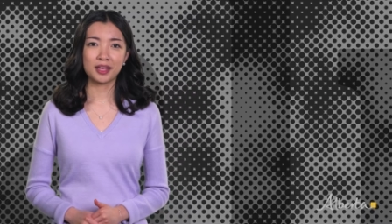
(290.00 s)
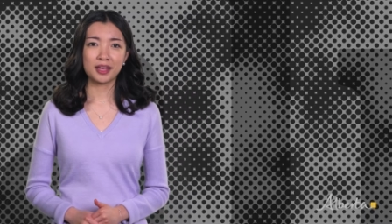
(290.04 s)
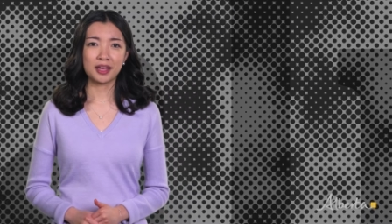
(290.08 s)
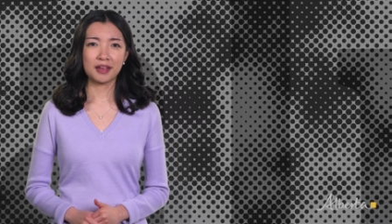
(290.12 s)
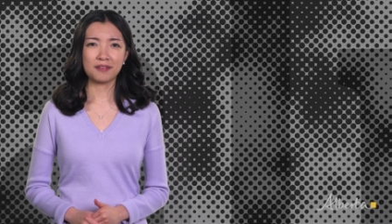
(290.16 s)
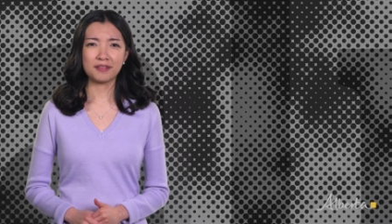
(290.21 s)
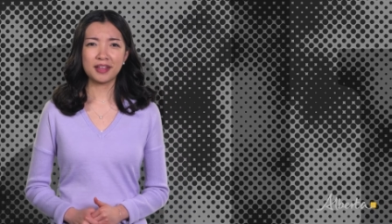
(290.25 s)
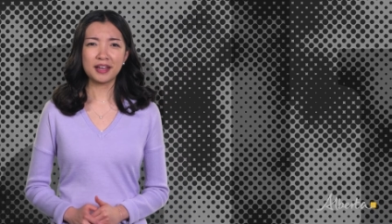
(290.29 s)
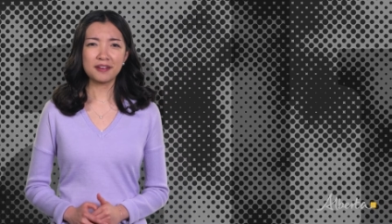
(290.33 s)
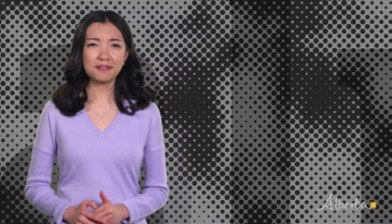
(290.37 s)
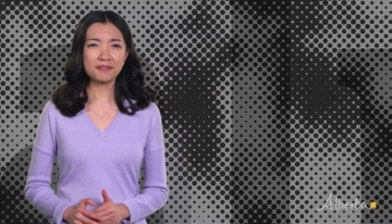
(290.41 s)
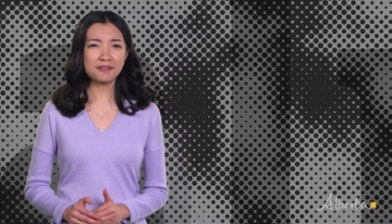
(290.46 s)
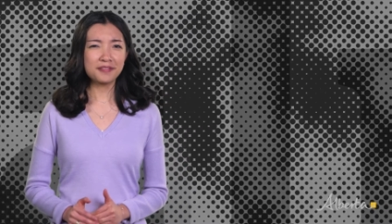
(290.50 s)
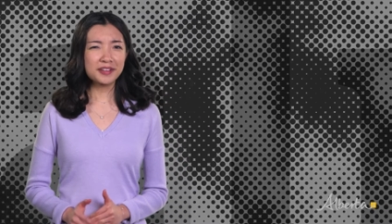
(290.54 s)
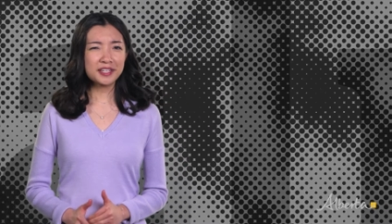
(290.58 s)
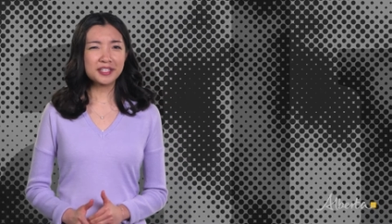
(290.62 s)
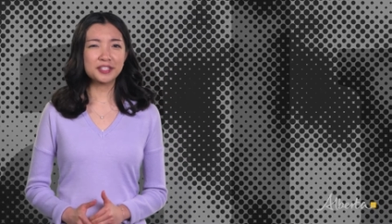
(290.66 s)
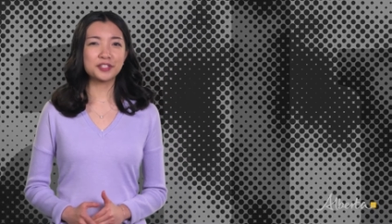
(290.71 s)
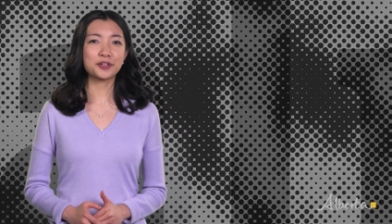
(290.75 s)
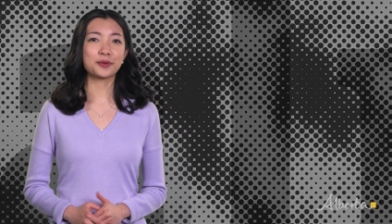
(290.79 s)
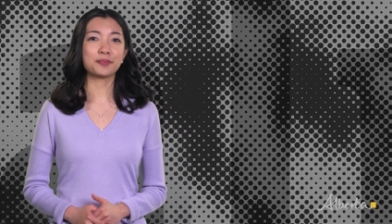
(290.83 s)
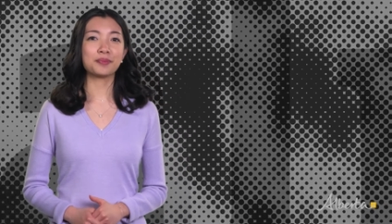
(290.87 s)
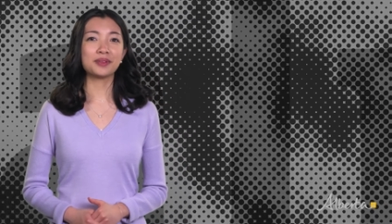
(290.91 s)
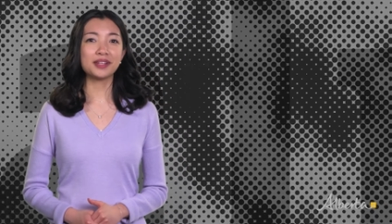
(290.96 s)
If that
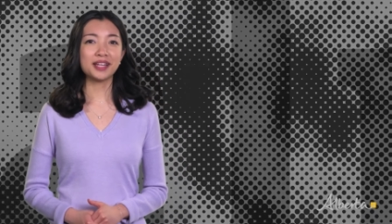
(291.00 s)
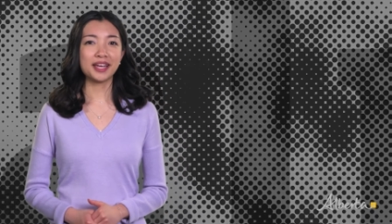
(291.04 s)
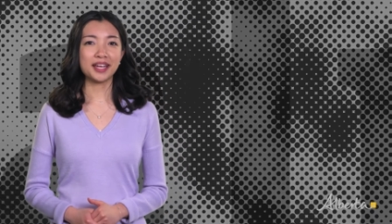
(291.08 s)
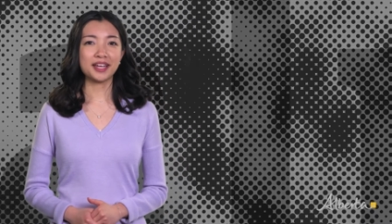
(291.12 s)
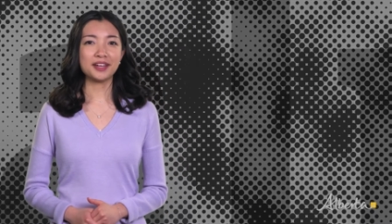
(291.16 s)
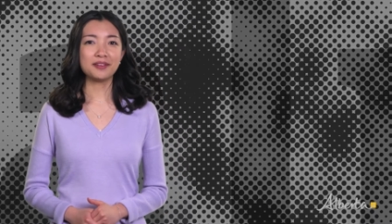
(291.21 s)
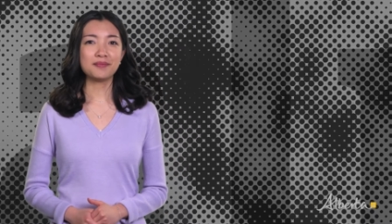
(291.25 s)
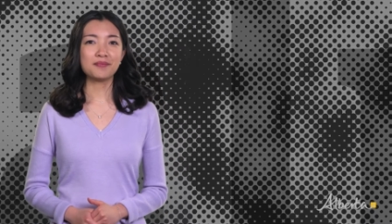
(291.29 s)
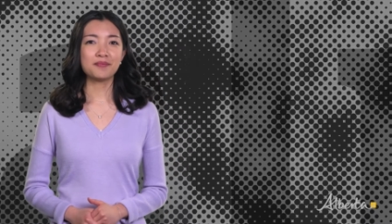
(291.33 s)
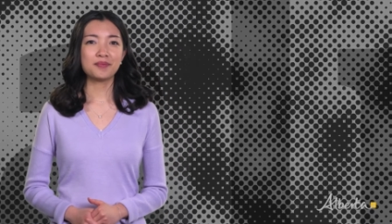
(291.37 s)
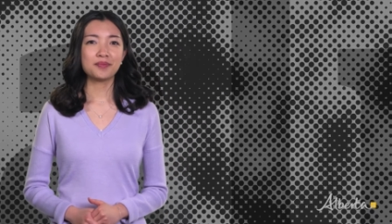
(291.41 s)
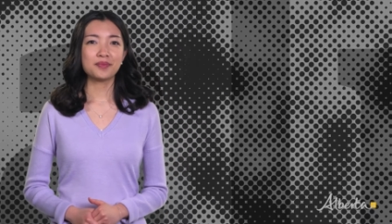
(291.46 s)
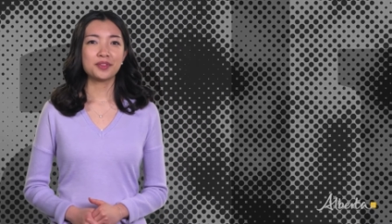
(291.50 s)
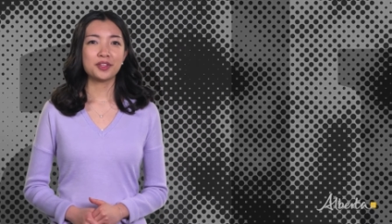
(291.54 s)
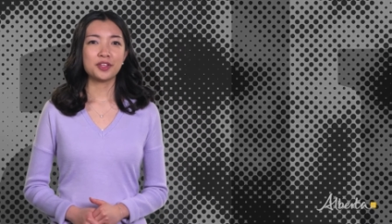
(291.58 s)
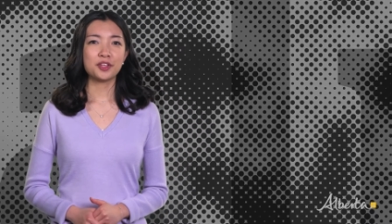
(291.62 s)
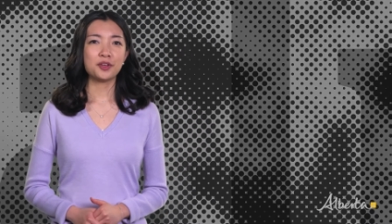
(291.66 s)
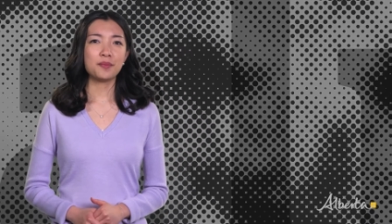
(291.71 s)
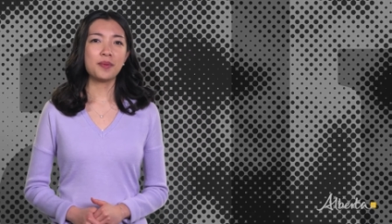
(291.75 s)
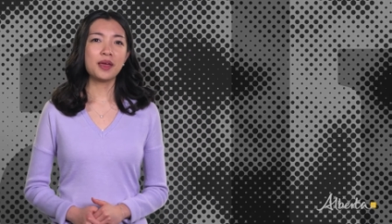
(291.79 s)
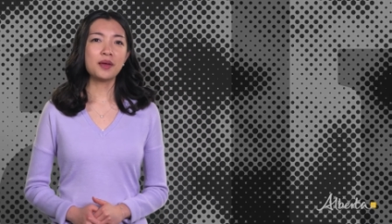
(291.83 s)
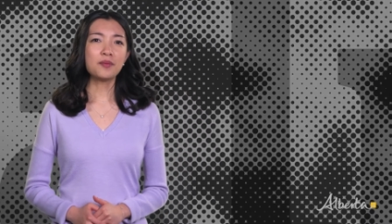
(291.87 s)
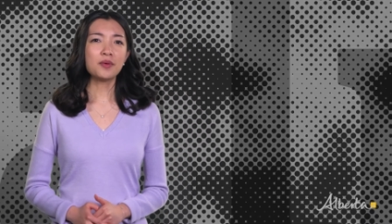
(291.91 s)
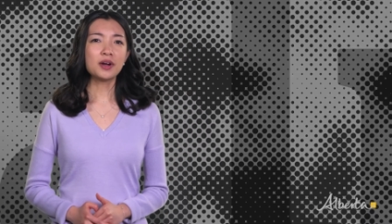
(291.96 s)
fills your plate,
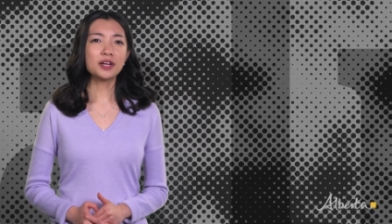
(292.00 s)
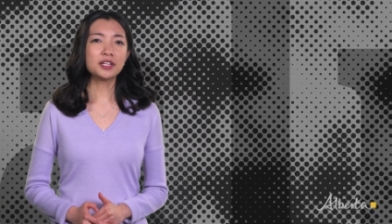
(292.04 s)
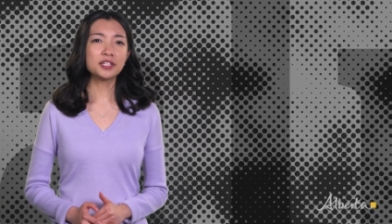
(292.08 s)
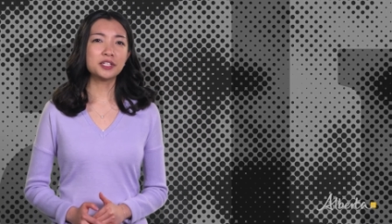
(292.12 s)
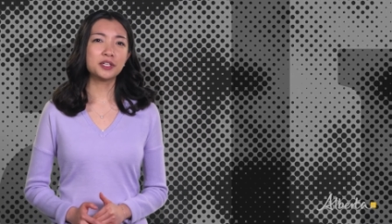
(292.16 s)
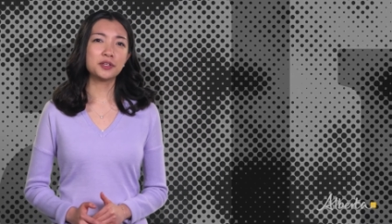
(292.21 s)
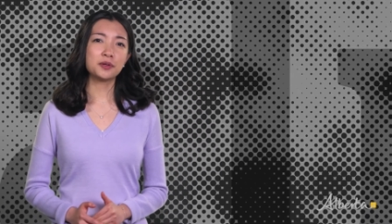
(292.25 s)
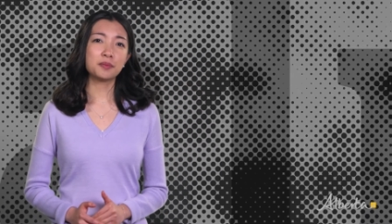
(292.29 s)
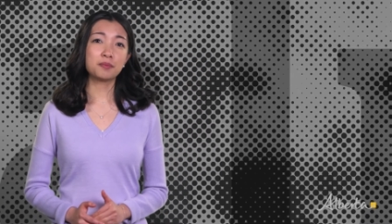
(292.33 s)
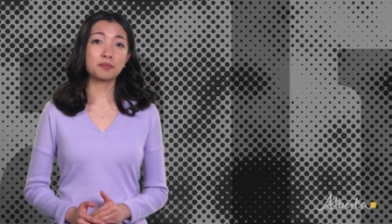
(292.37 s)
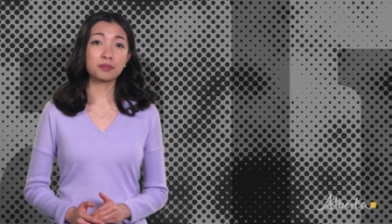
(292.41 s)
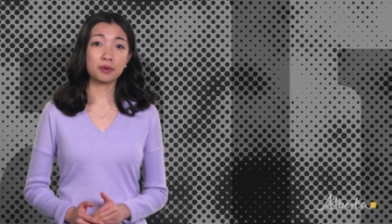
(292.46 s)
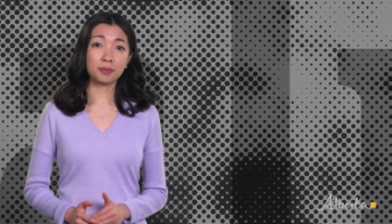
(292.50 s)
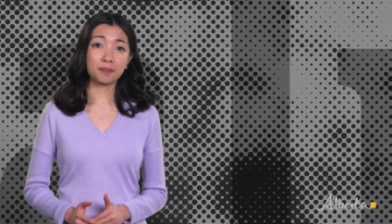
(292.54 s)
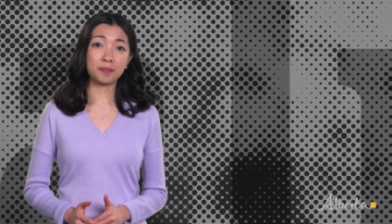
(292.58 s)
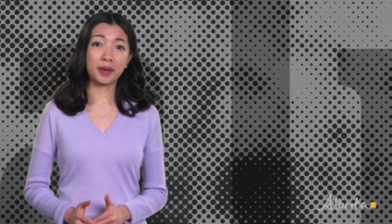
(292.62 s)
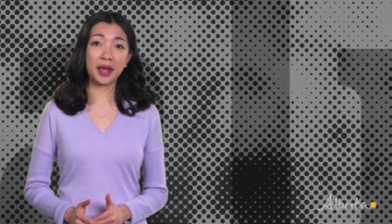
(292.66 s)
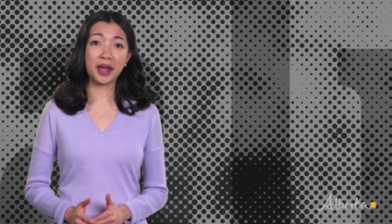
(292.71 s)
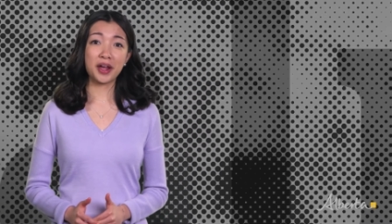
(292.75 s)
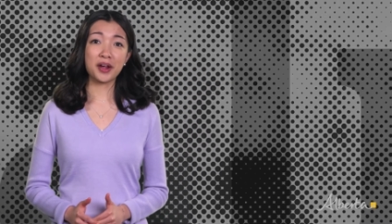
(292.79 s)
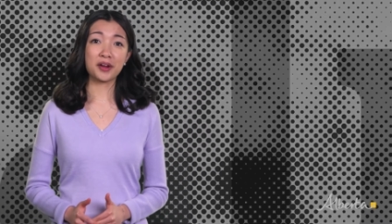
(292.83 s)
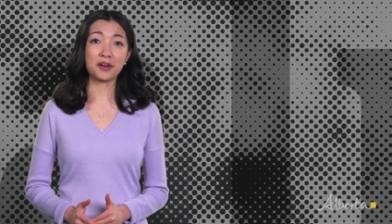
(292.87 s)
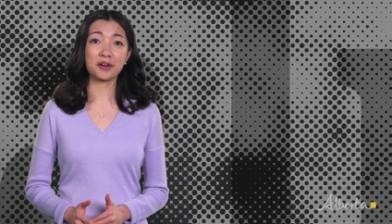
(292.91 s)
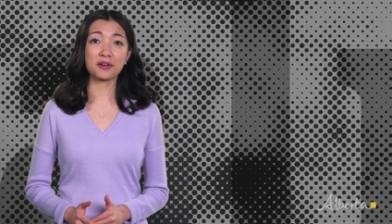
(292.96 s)
you may want to
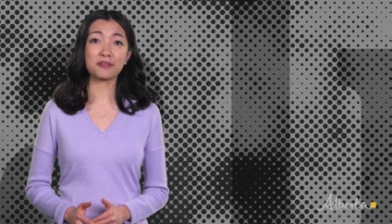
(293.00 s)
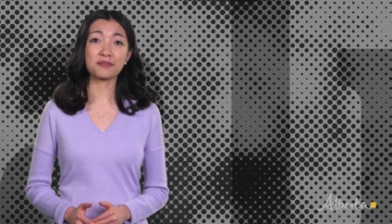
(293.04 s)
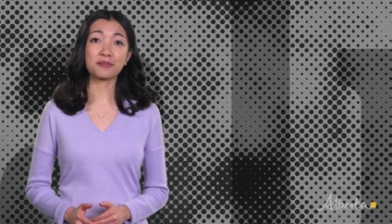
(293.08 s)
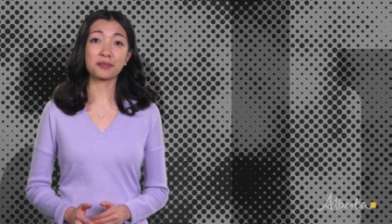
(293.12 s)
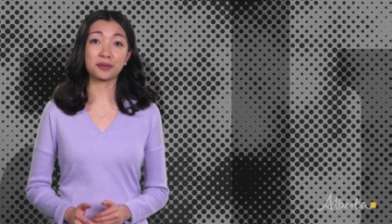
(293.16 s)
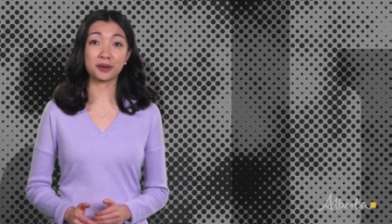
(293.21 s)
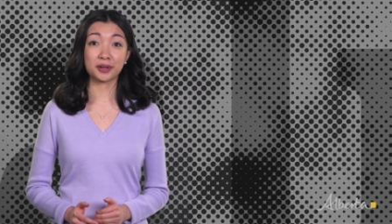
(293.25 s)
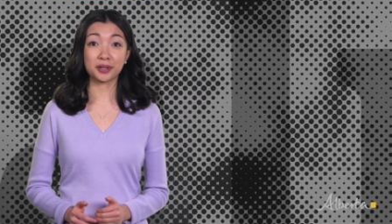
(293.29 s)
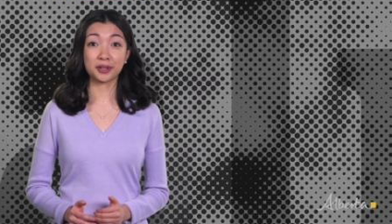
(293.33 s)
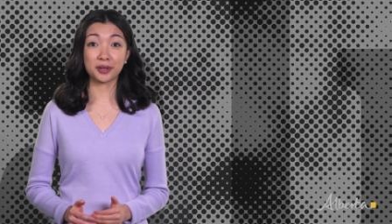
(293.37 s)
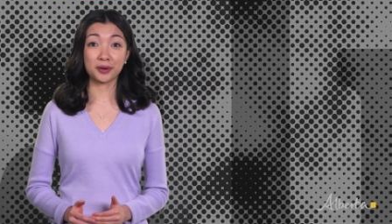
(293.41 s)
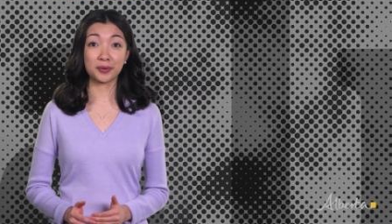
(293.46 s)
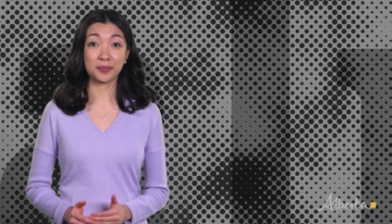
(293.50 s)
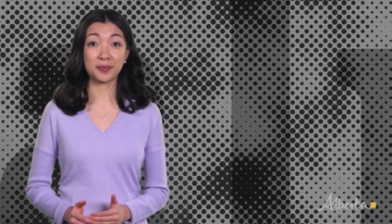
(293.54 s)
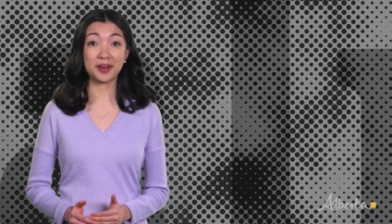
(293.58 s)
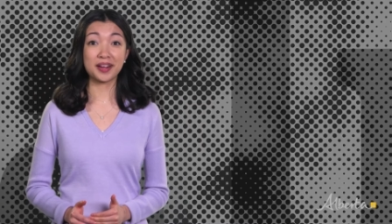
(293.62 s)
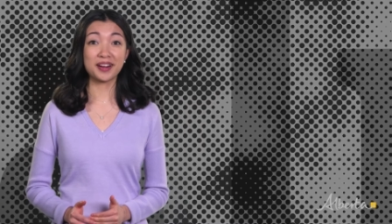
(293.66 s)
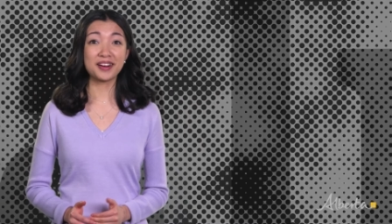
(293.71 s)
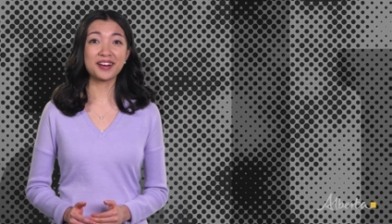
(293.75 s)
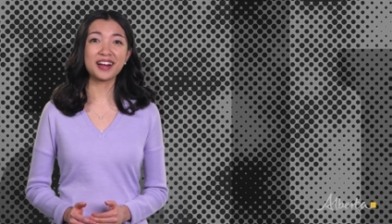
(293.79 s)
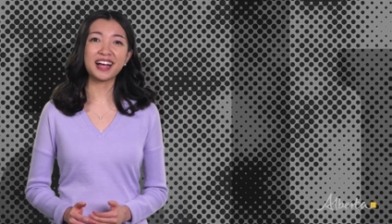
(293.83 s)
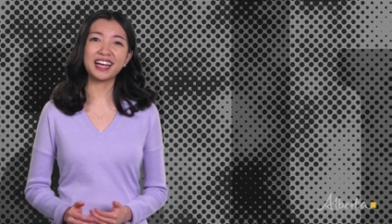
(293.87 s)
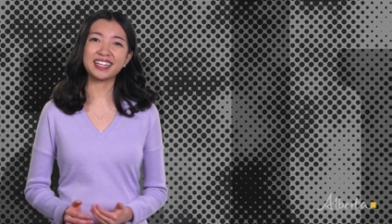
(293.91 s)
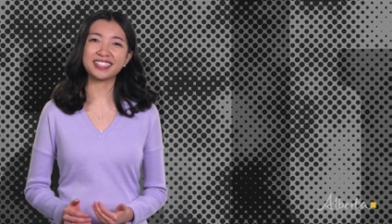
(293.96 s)
prepare for a
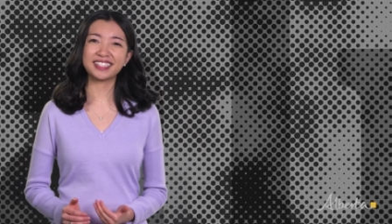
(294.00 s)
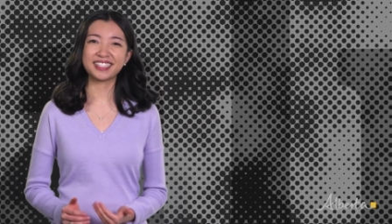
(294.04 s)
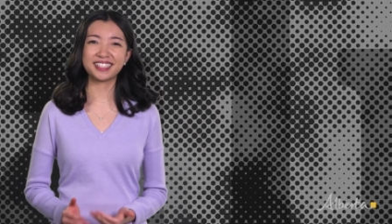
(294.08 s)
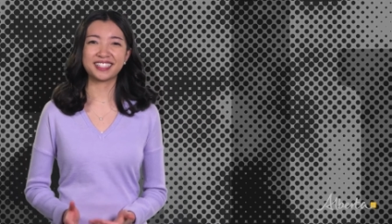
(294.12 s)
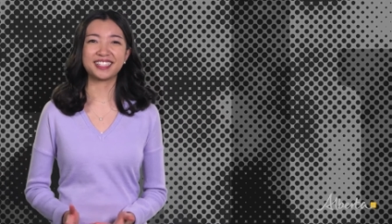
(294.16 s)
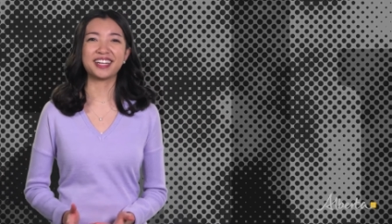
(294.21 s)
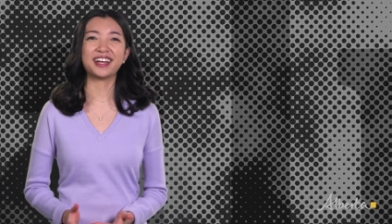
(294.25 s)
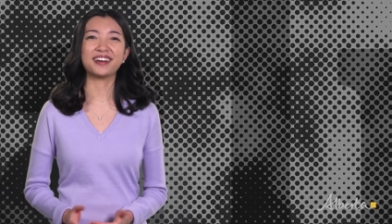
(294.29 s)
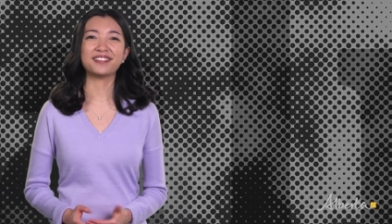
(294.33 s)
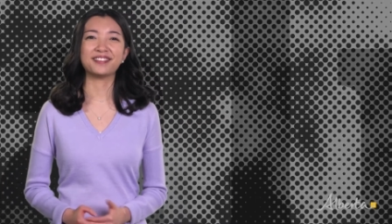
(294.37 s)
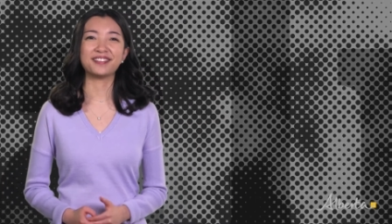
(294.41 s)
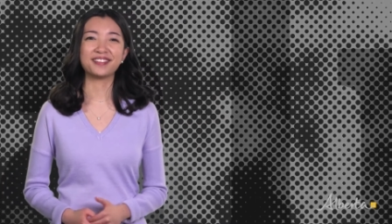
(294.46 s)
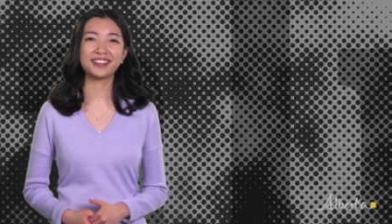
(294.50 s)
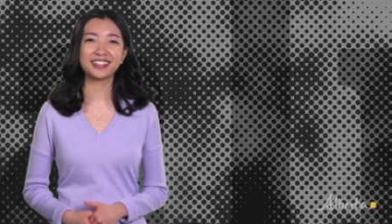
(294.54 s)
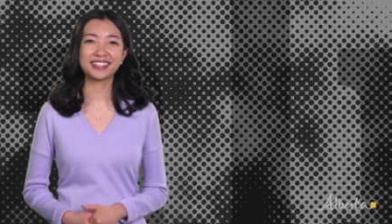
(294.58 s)
career as a chef.